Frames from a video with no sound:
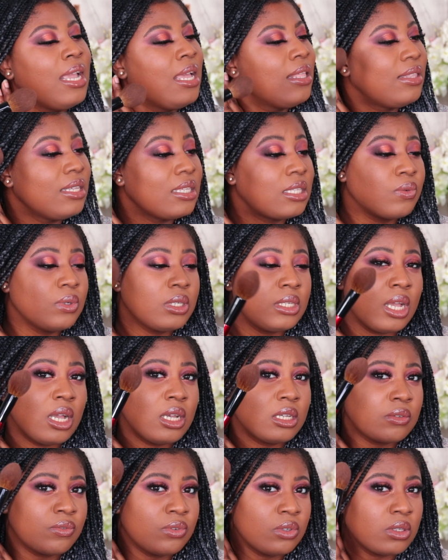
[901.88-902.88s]
This
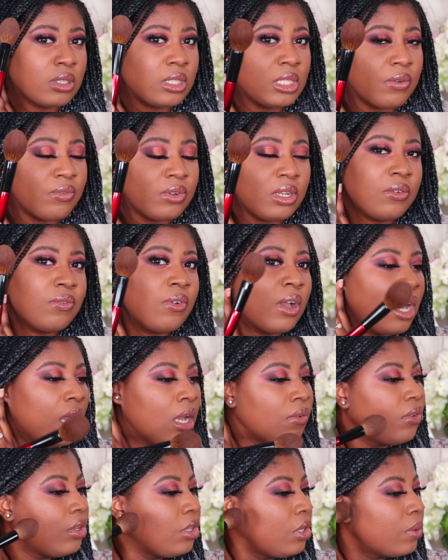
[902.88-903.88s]
retails for
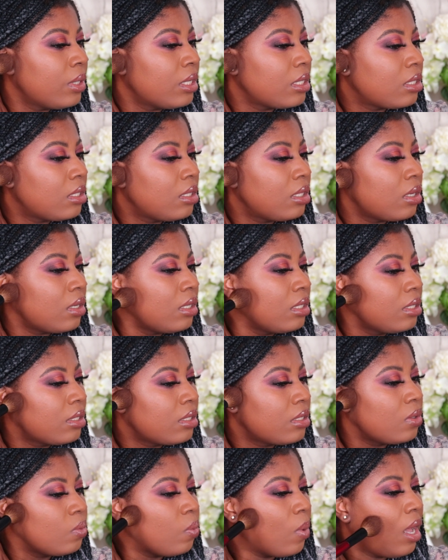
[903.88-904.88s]
$75 US
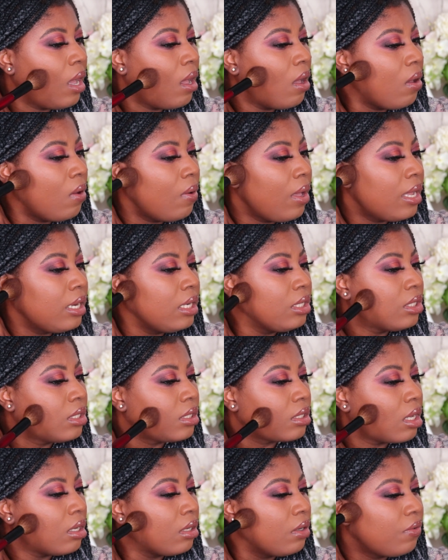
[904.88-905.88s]
as well, and it
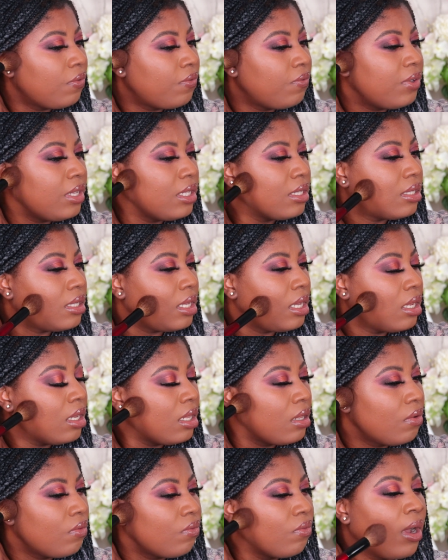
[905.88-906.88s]
just kind of fits
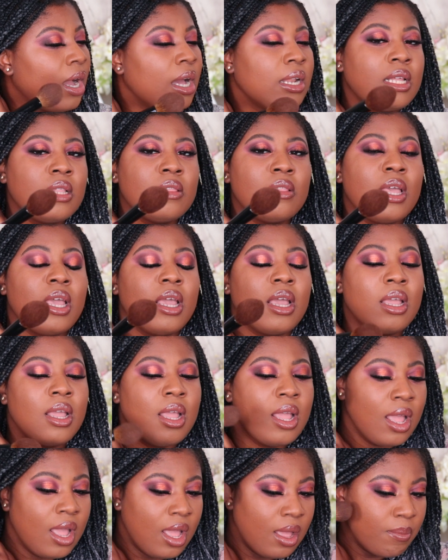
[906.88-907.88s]
in right in there,
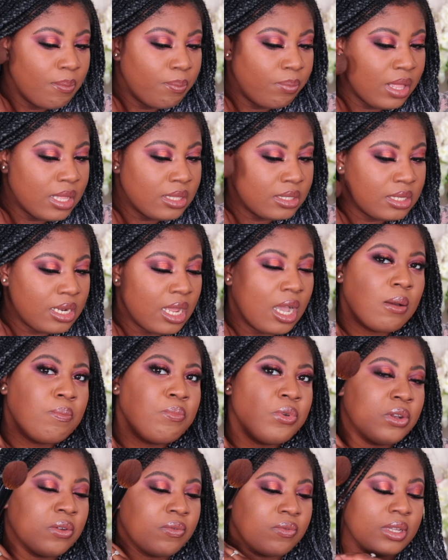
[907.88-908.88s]
blends it out
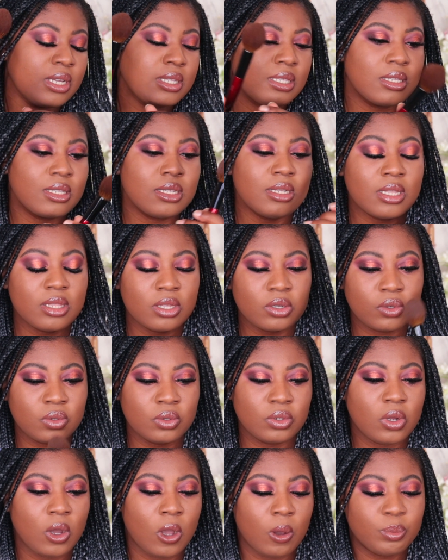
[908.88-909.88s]
beautifully. So that's another
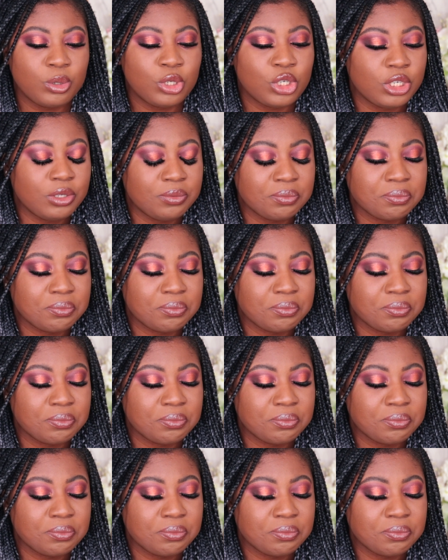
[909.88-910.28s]
good option.